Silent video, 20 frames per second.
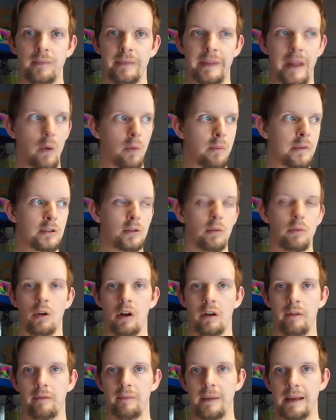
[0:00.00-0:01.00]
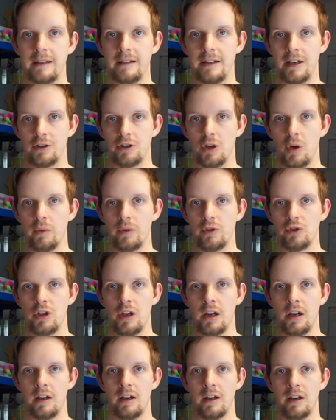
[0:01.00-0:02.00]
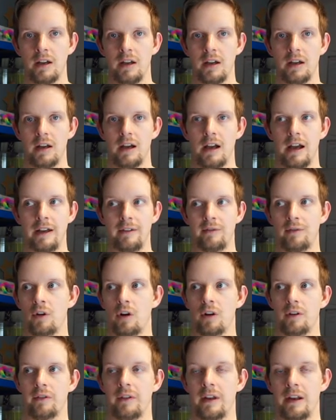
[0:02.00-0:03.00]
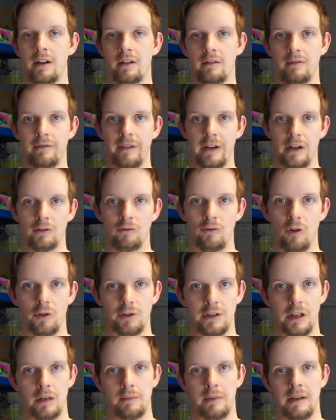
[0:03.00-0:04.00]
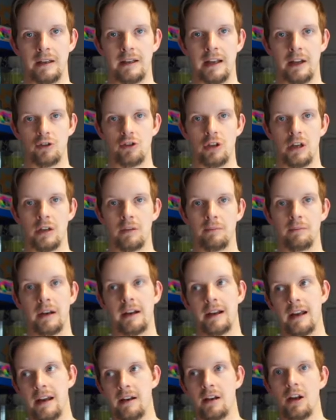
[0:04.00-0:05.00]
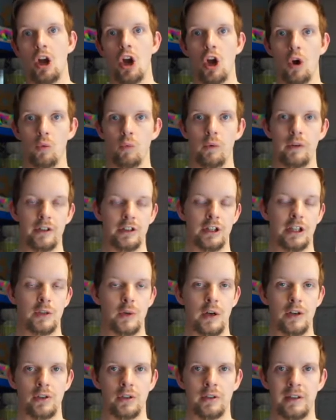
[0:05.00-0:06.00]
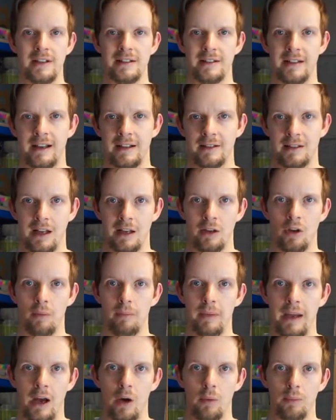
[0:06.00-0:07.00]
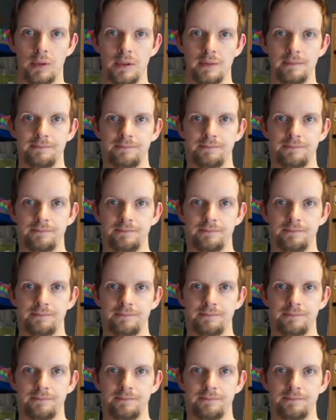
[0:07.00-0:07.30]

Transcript: there will be some kind of BTS show this year. If not, then fingers crossed it'll be next year. But again, with the situation, these things cannot be helped.